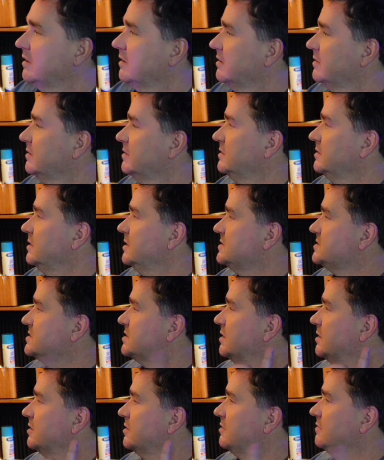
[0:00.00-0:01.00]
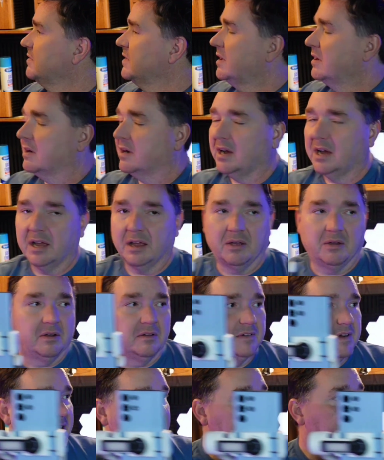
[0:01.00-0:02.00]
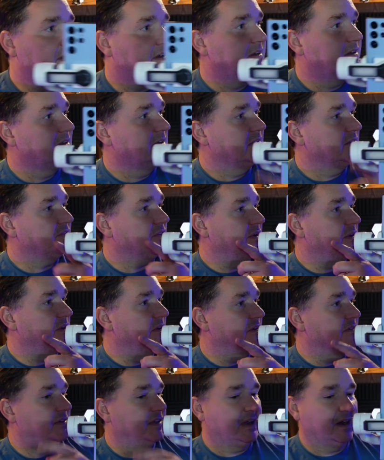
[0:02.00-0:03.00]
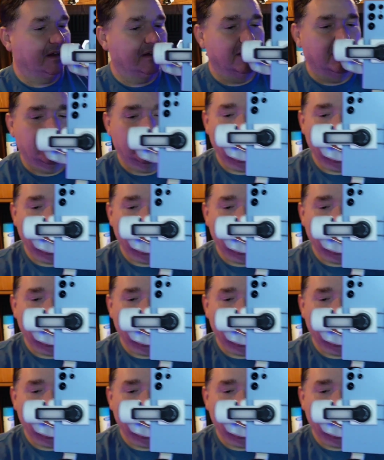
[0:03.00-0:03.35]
here, still looking over there. I can go over here, it's looking over there.